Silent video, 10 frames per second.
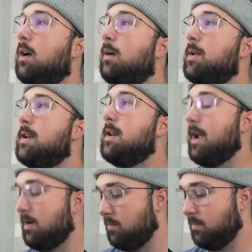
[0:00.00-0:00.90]
But
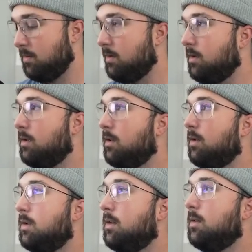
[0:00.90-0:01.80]
now
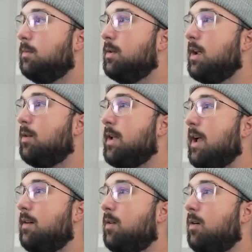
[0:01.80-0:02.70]
we
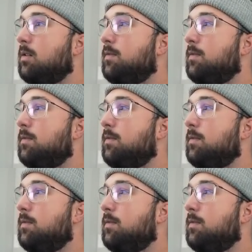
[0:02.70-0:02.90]
have all